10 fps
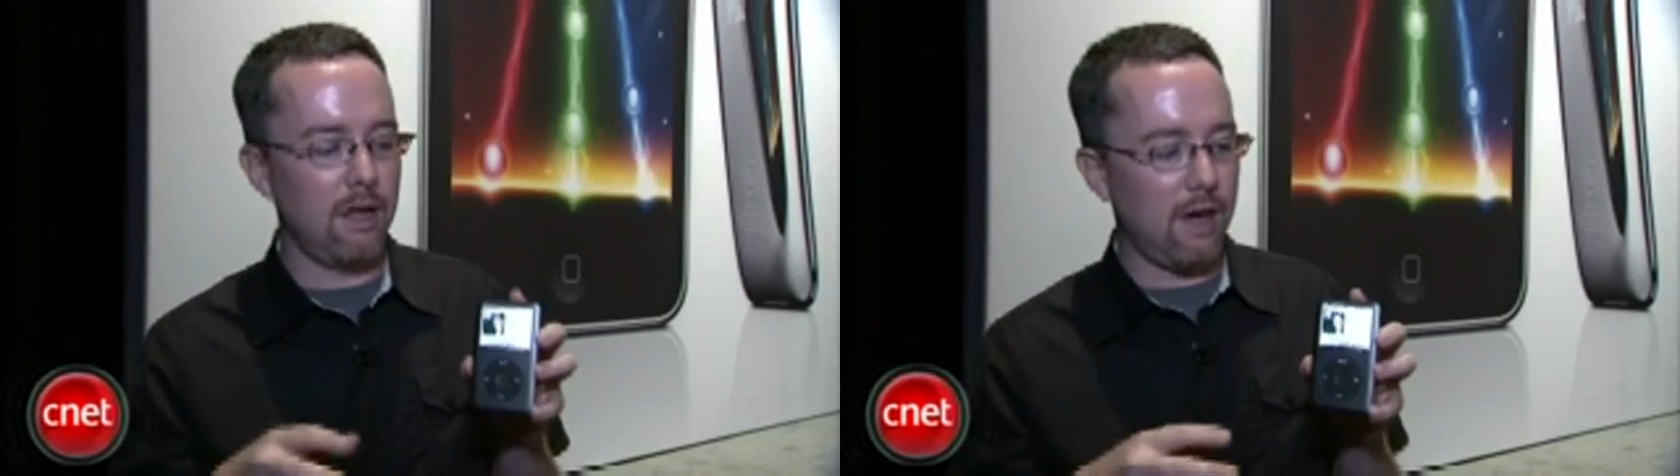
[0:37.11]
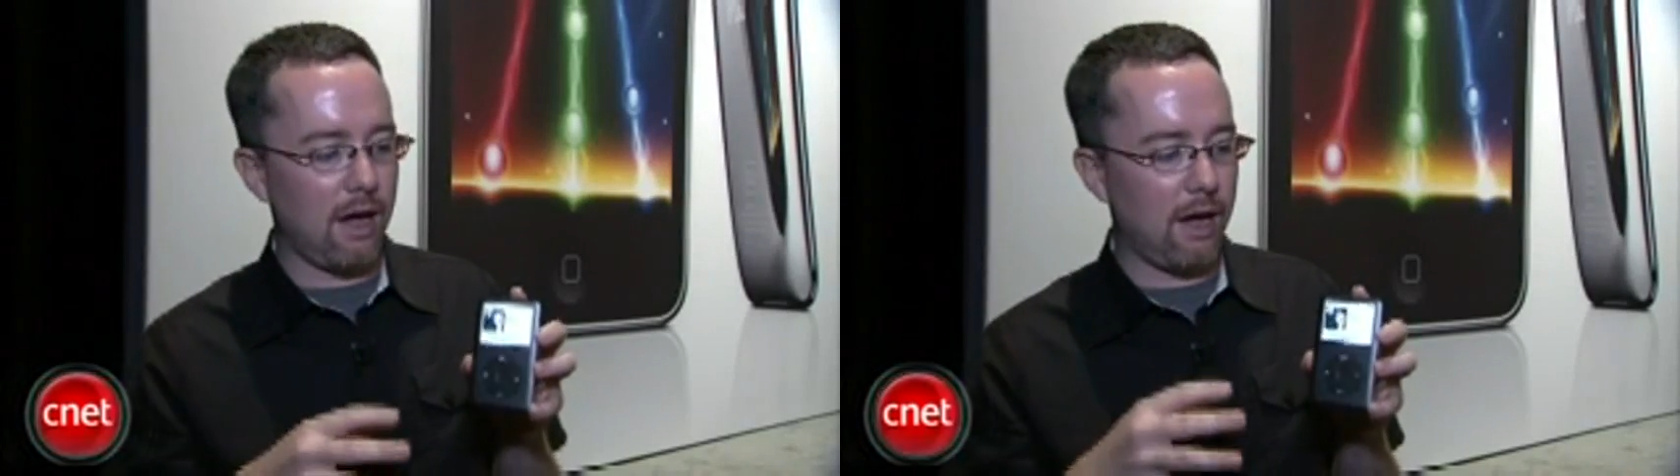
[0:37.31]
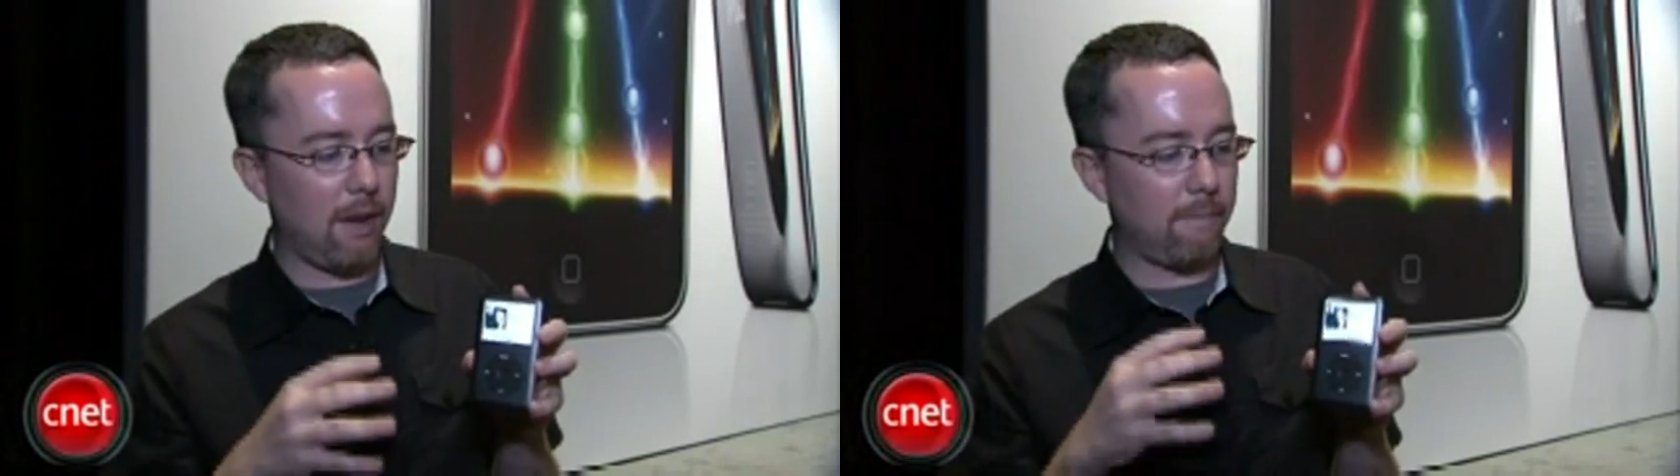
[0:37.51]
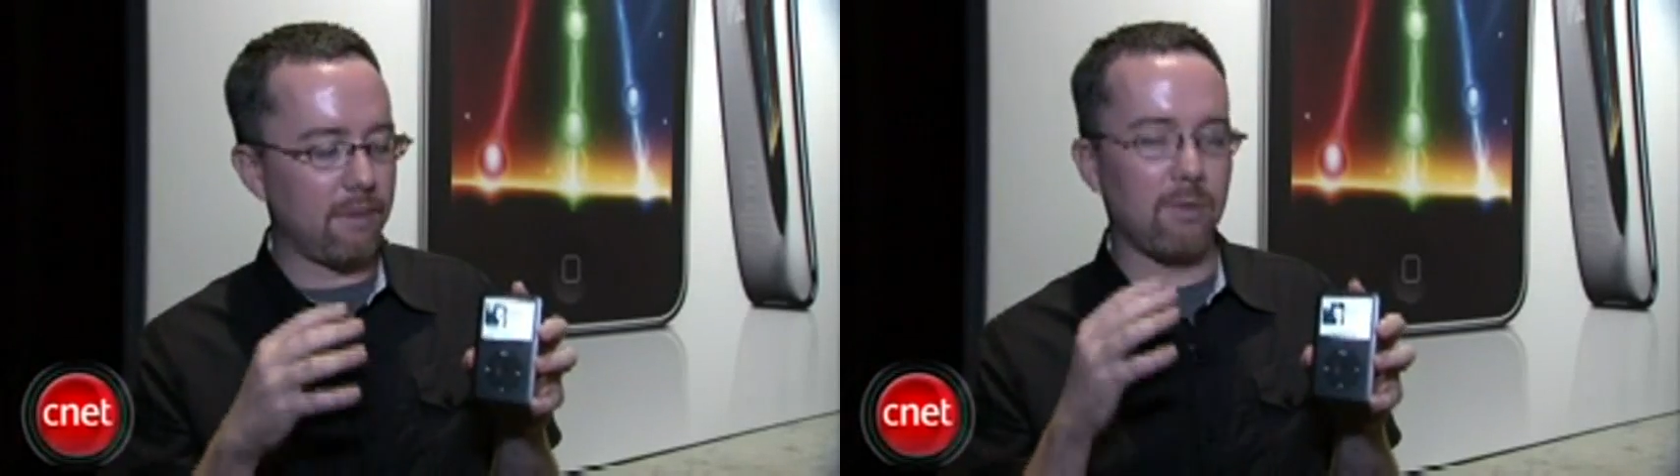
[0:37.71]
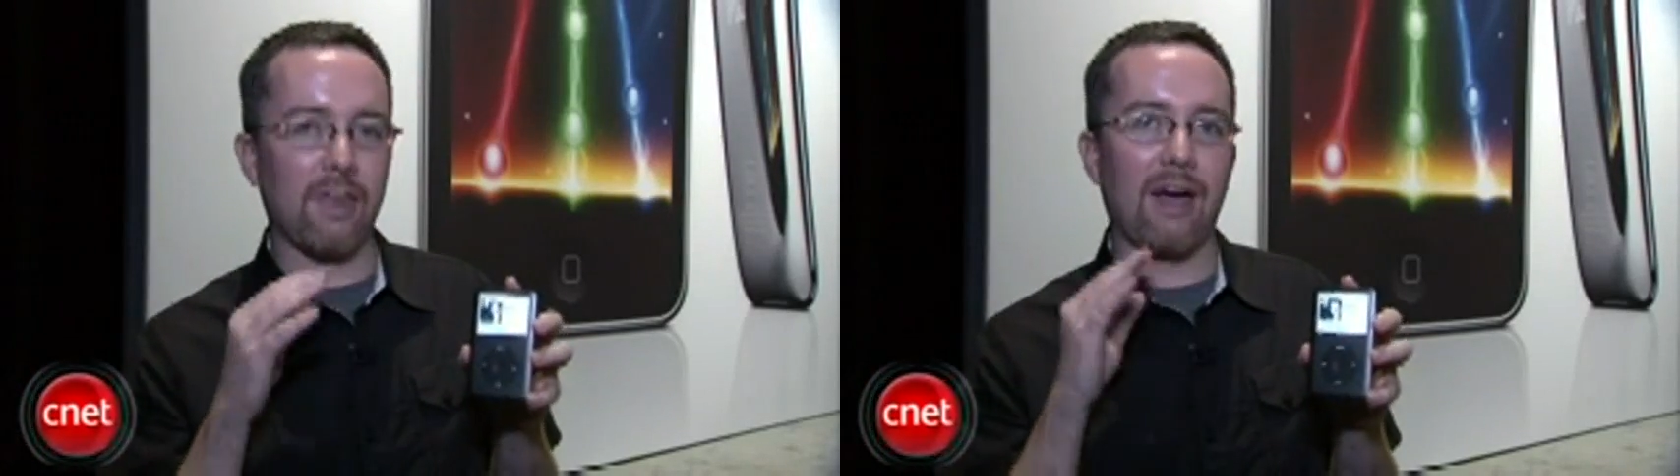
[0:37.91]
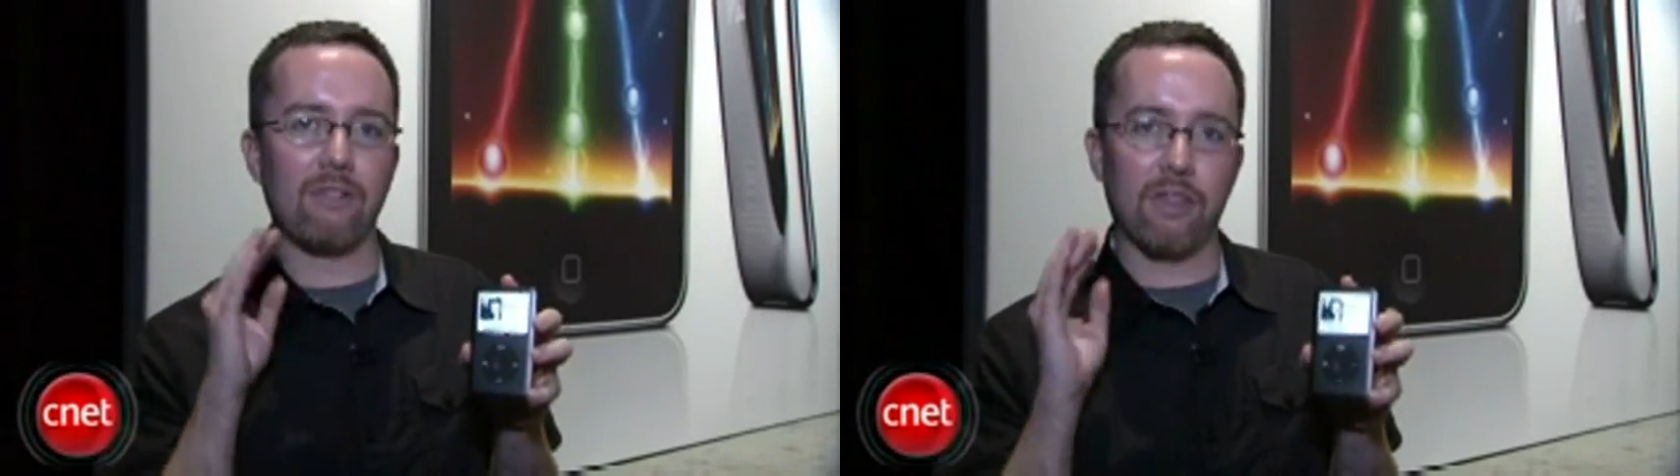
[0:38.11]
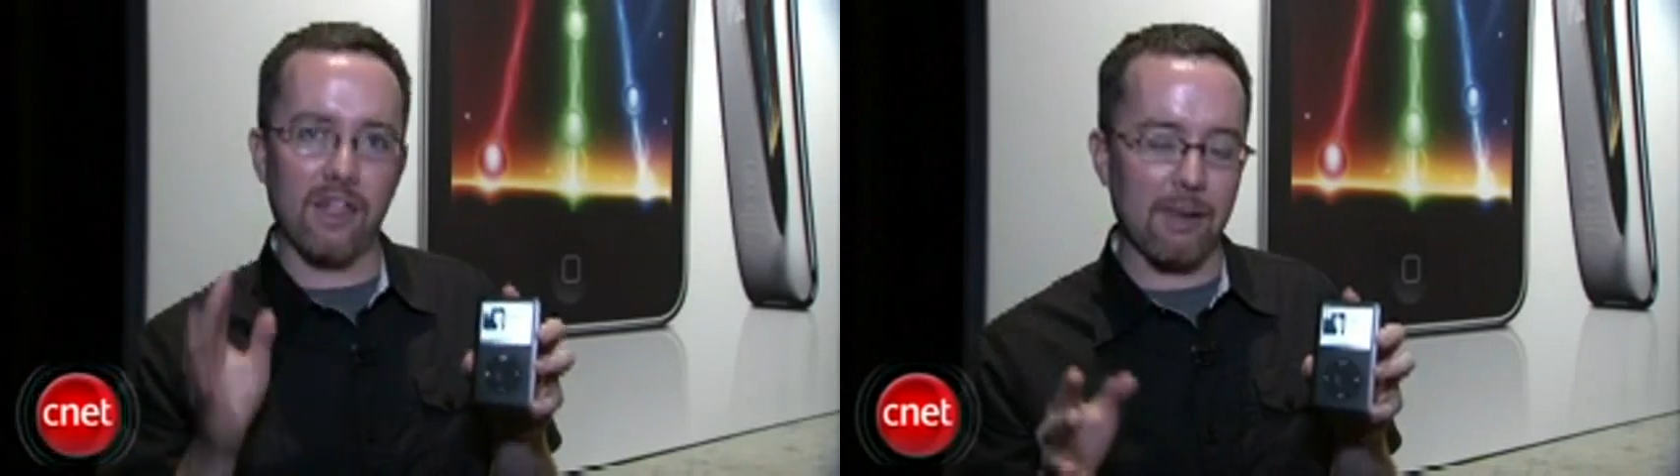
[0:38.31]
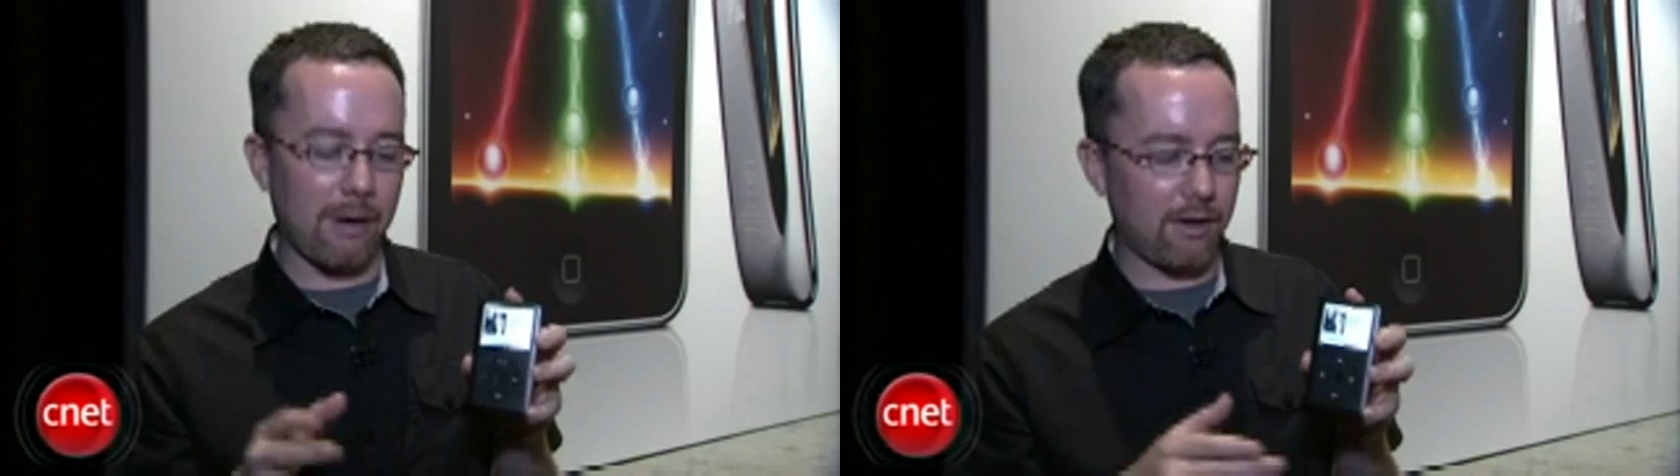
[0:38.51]
without having to
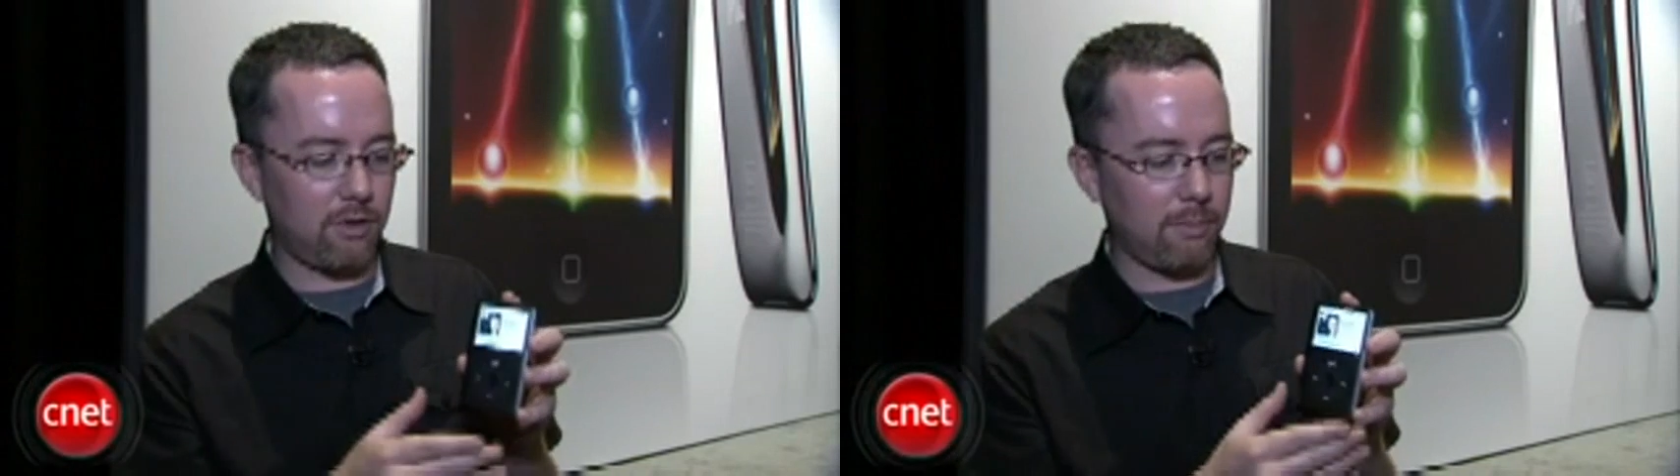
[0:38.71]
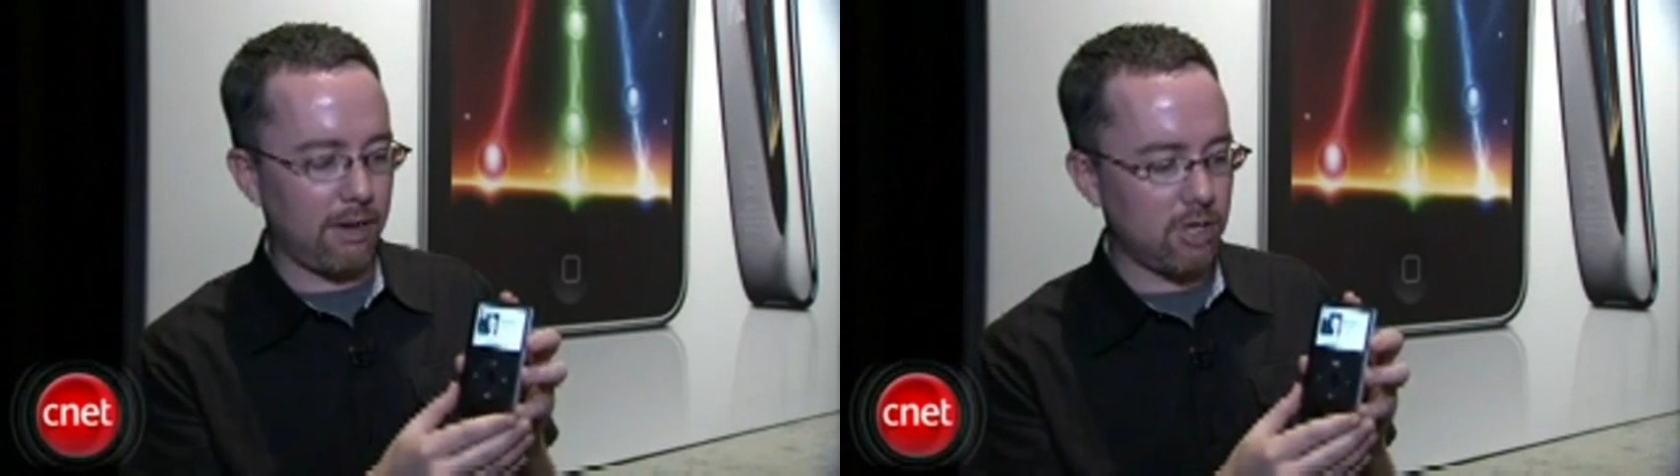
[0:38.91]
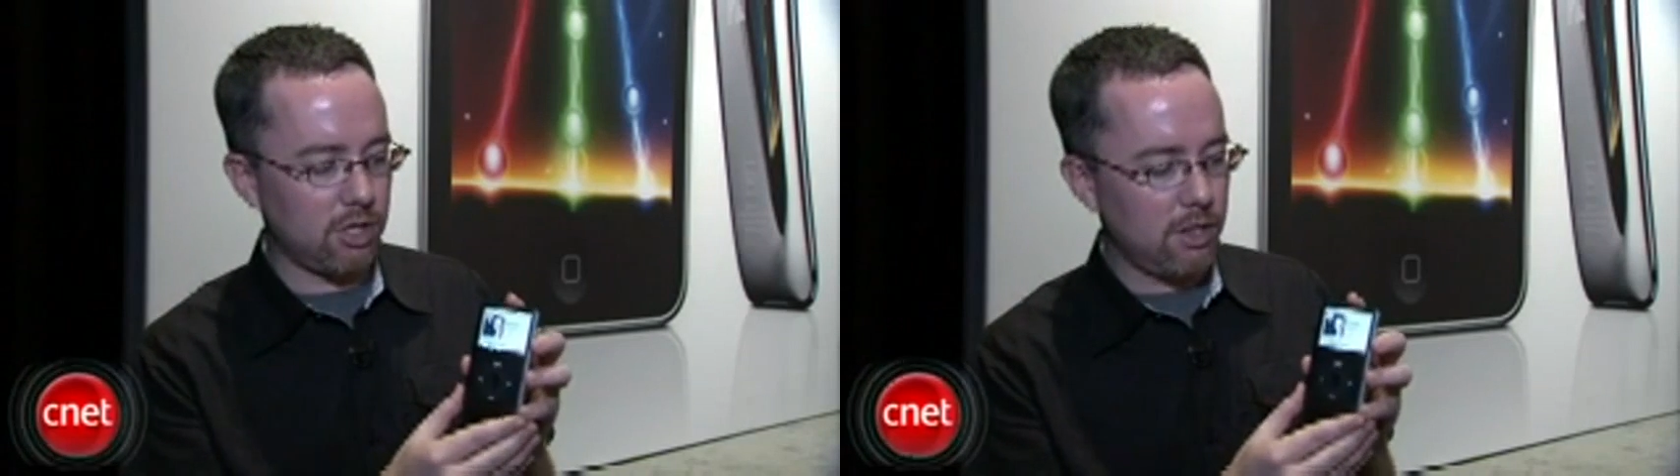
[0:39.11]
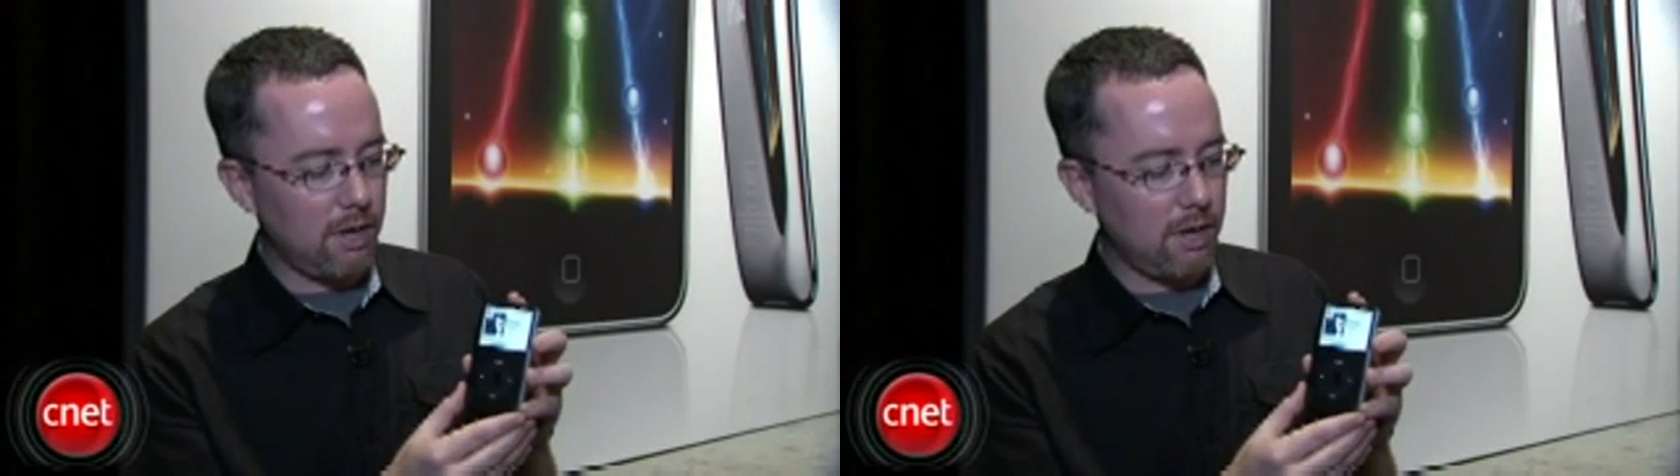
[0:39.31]
think about it too much.